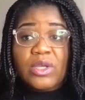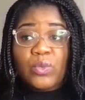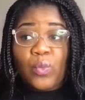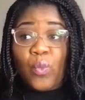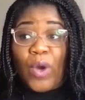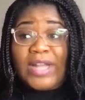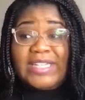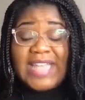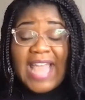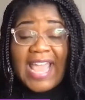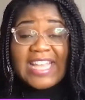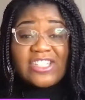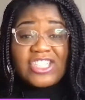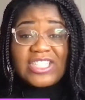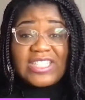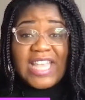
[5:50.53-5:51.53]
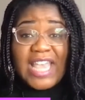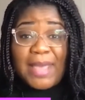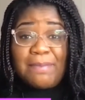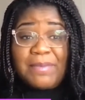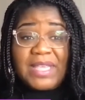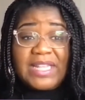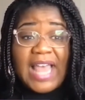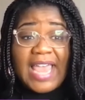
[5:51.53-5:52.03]
one day it just hit
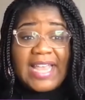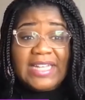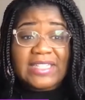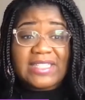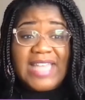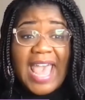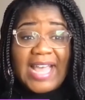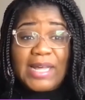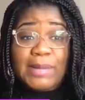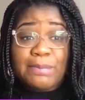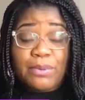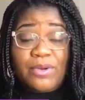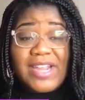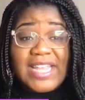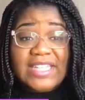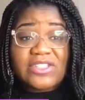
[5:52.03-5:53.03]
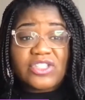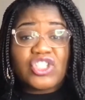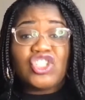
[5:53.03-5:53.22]
me like a sack of bricks.